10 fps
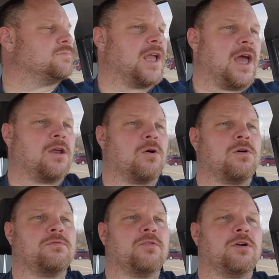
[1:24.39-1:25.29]
they had to go
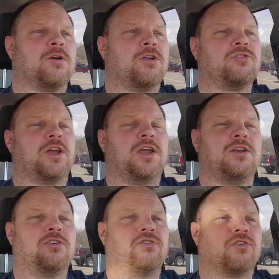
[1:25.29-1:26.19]
in for an oil
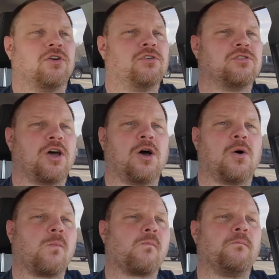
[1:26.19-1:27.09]
change,
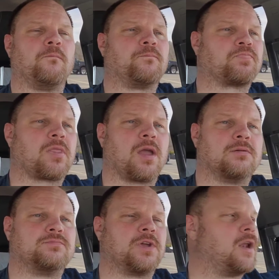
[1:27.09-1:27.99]

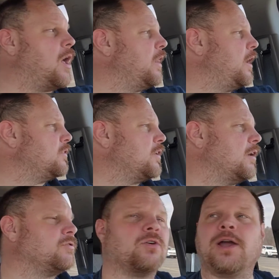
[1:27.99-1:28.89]
and all that
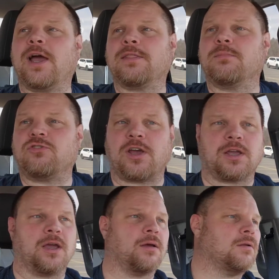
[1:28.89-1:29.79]
stuff. So I had them
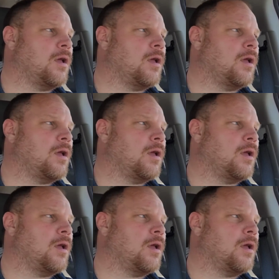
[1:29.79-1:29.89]
check it,